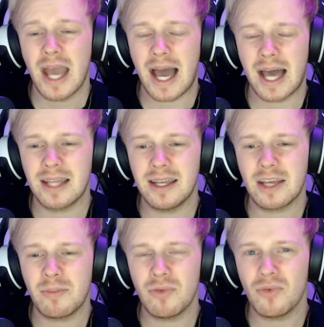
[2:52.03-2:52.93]
And it
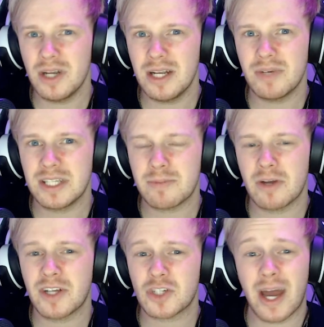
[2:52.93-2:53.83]
can be really, really
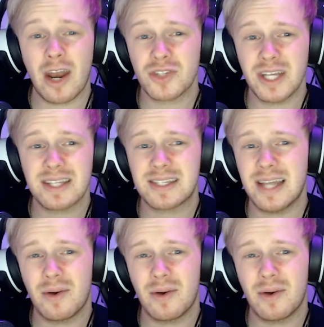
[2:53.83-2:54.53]
demotivational. And I'll say this now,